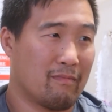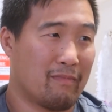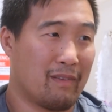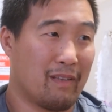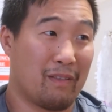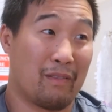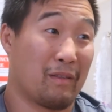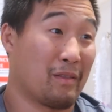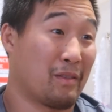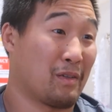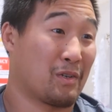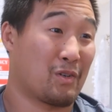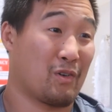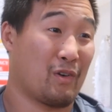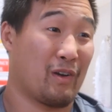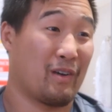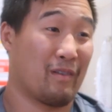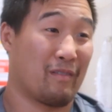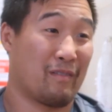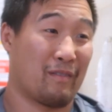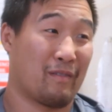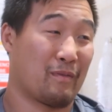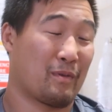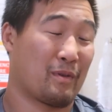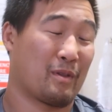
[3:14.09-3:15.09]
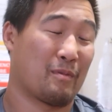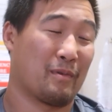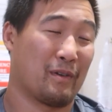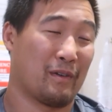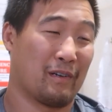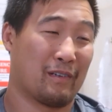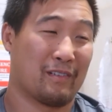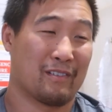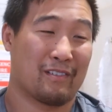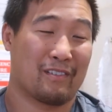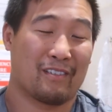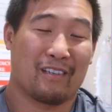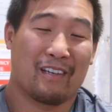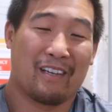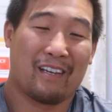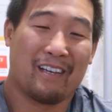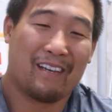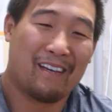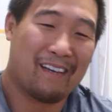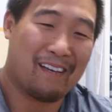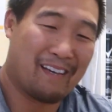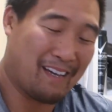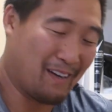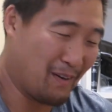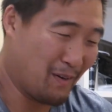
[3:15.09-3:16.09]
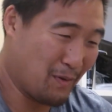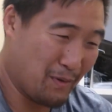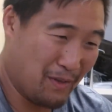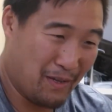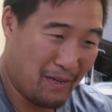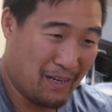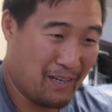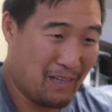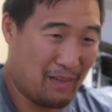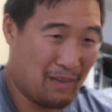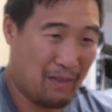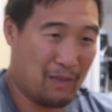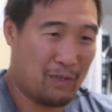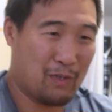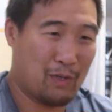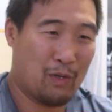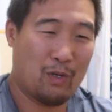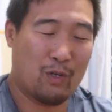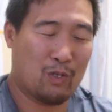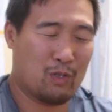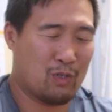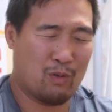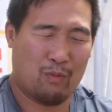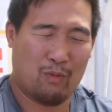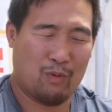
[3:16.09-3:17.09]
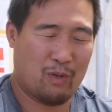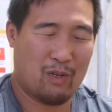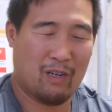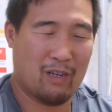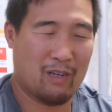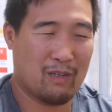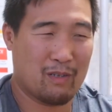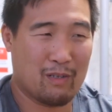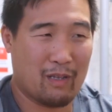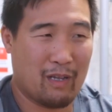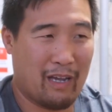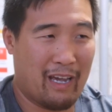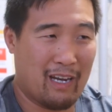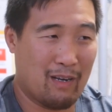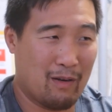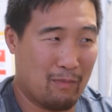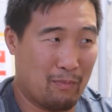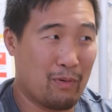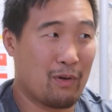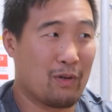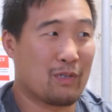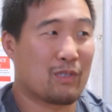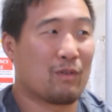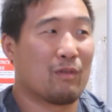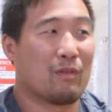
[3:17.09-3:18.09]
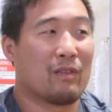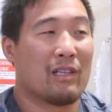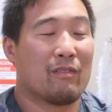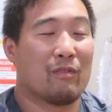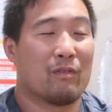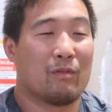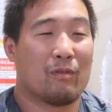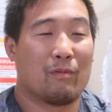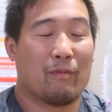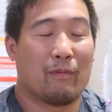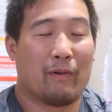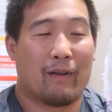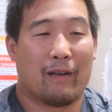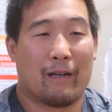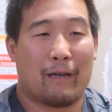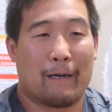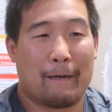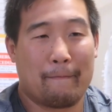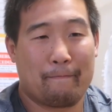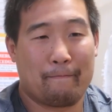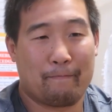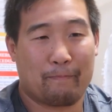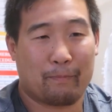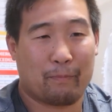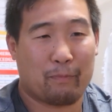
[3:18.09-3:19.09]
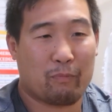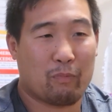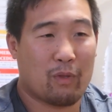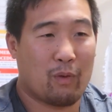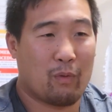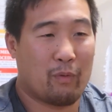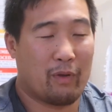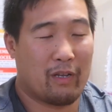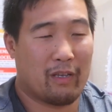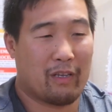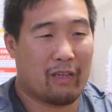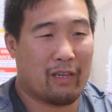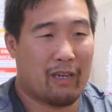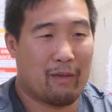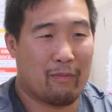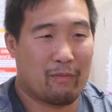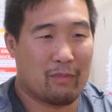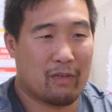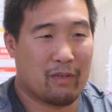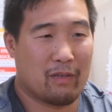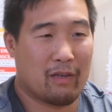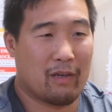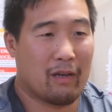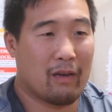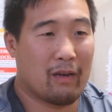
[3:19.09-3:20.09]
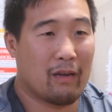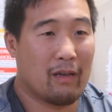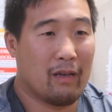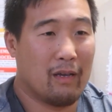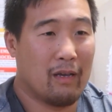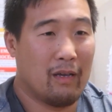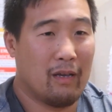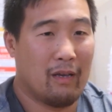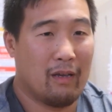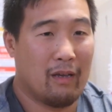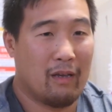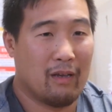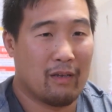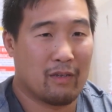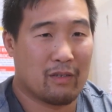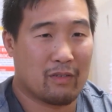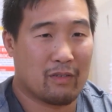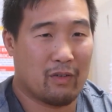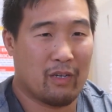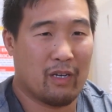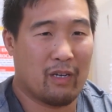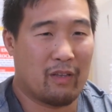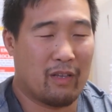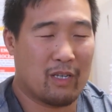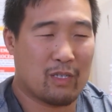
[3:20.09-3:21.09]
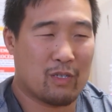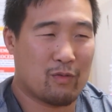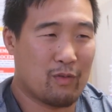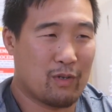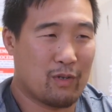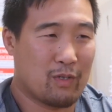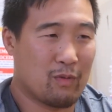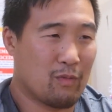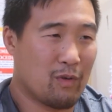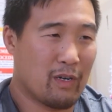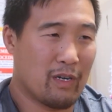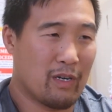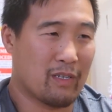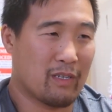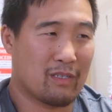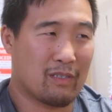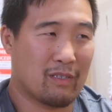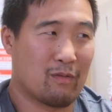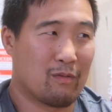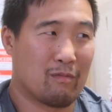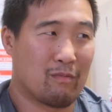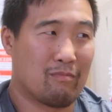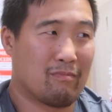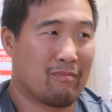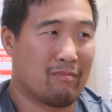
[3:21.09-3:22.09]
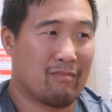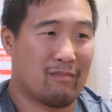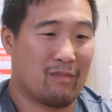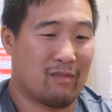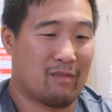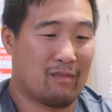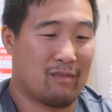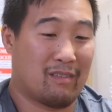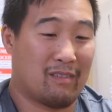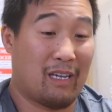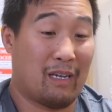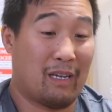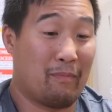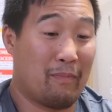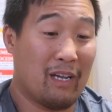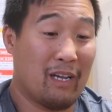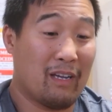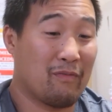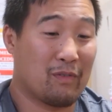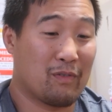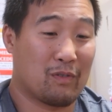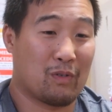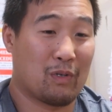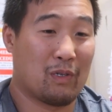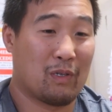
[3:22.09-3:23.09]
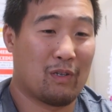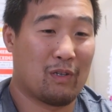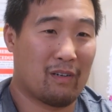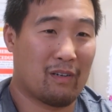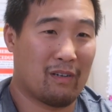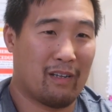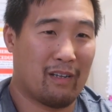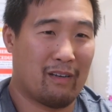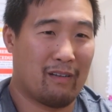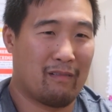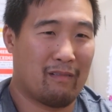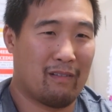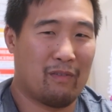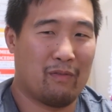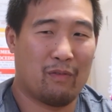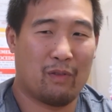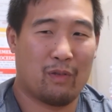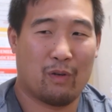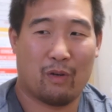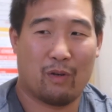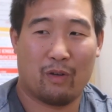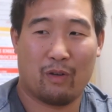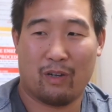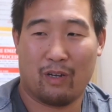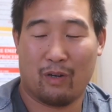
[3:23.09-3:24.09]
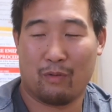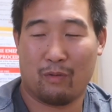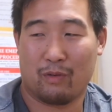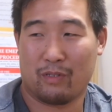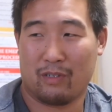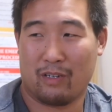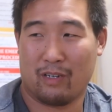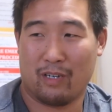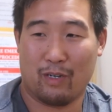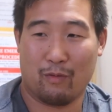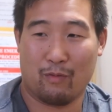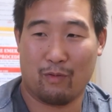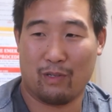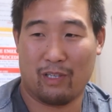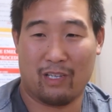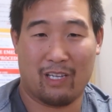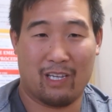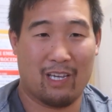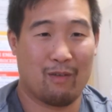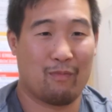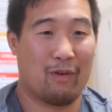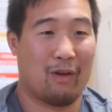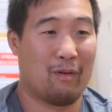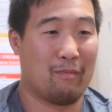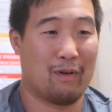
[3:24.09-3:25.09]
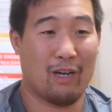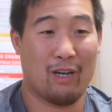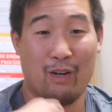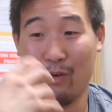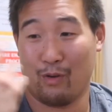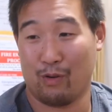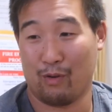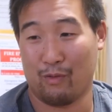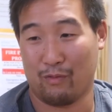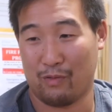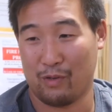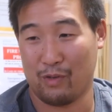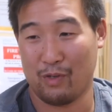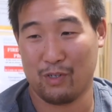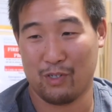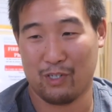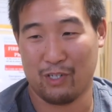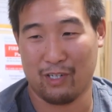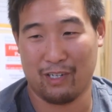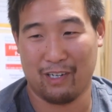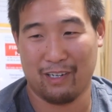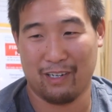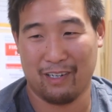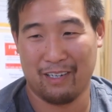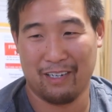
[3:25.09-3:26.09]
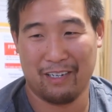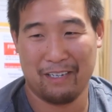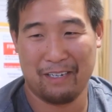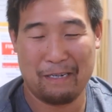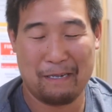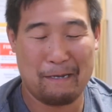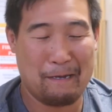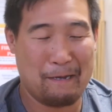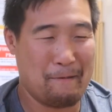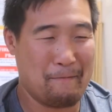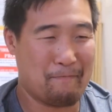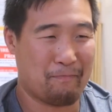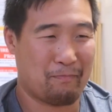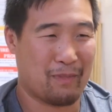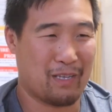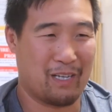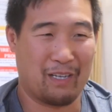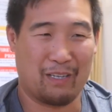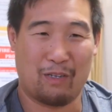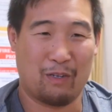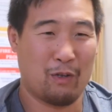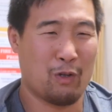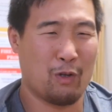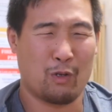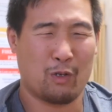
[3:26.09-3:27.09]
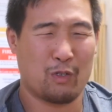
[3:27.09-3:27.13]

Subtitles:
than the trainer, to be honest, or the coach. So we kind of had a personal level when it came to that. So yeah, that's the reason why I stayed back for so long. And even though I didn't really care about my own future, John, are you